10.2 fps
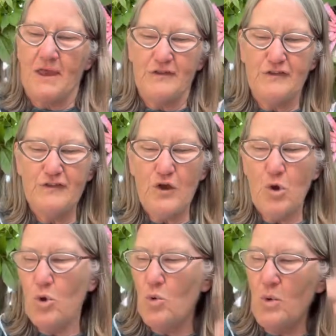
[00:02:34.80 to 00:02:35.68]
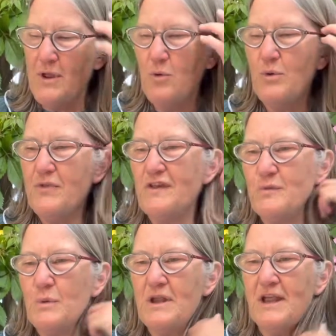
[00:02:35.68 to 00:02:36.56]
So with this
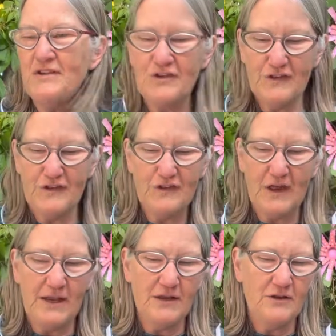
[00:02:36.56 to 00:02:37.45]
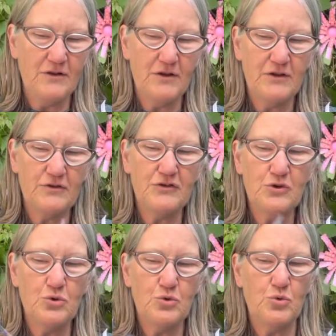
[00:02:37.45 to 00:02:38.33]
one, I just decided
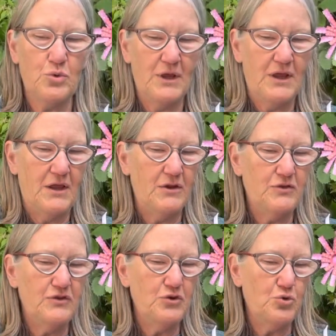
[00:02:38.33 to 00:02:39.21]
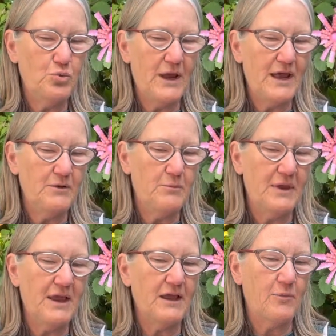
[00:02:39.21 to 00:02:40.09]
to do red,
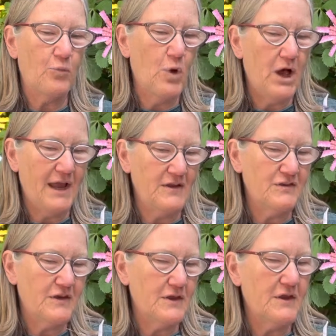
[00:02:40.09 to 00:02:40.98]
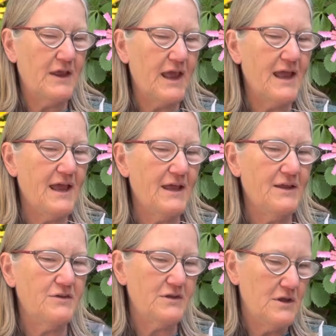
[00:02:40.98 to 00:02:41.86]
pink, and white.
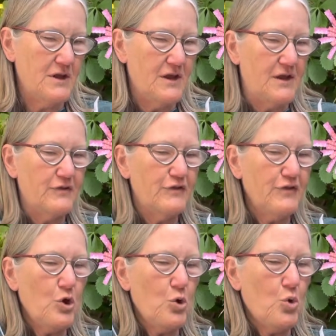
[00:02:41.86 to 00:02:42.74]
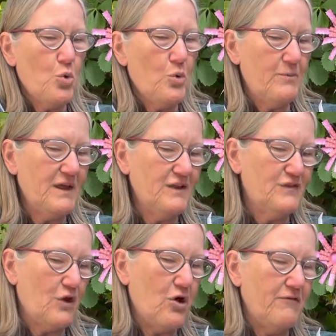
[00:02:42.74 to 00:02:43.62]
And so it's
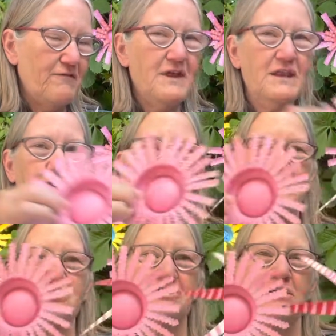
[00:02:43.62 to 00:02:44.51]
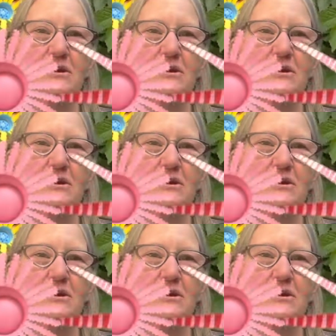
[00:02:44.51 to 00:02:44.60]
all finished.